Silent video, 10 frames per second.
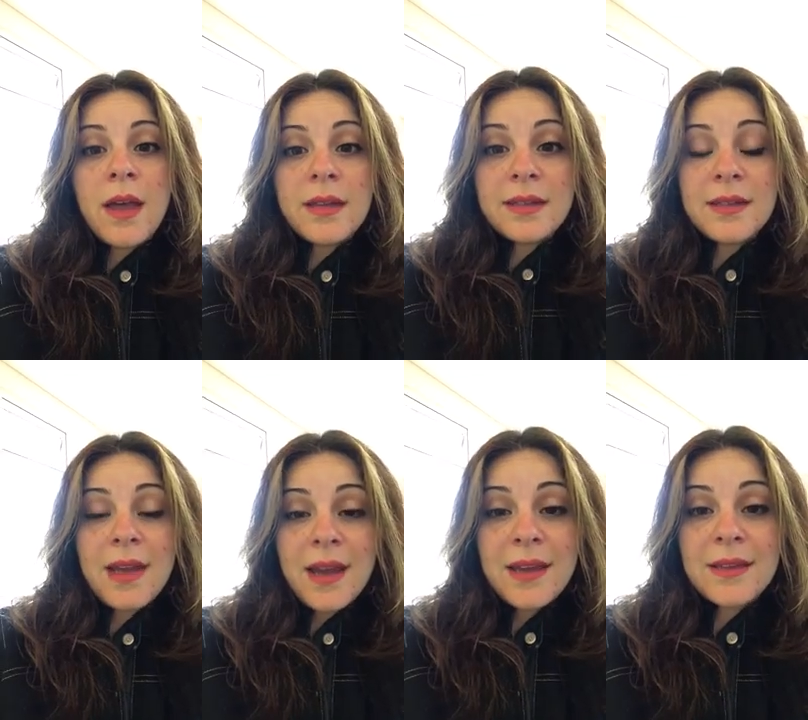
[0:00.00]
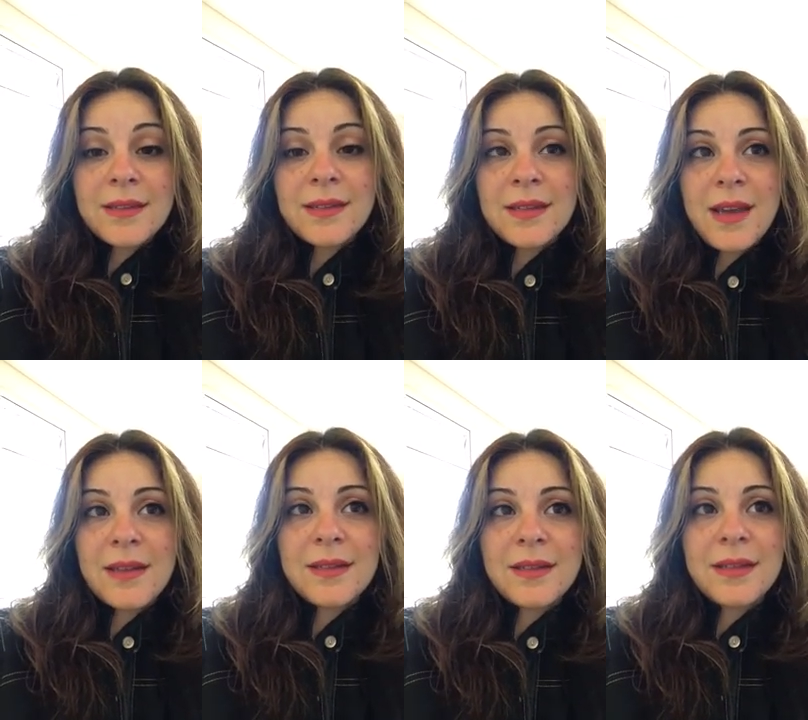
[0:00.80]
it's nice.
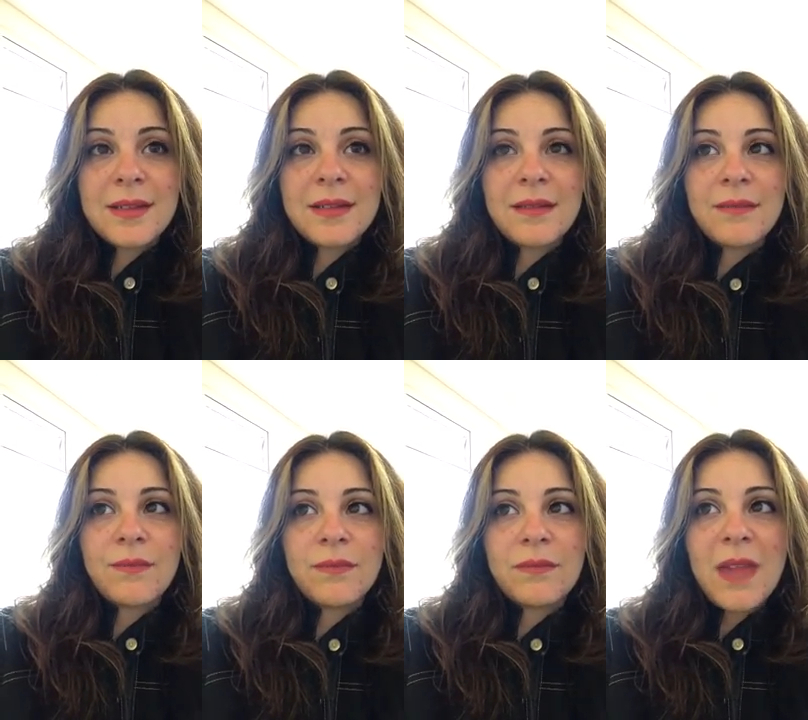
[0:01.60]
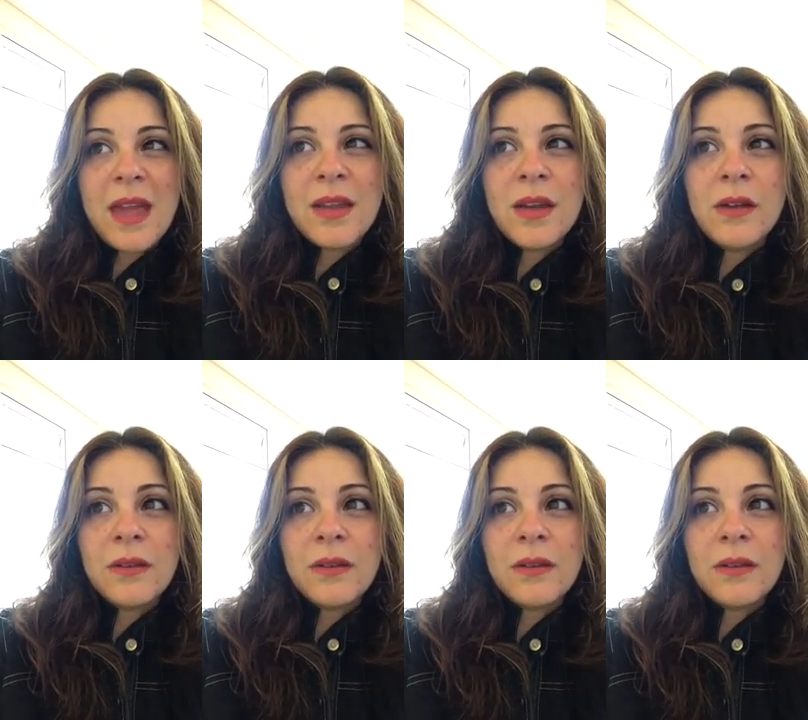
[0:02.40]
And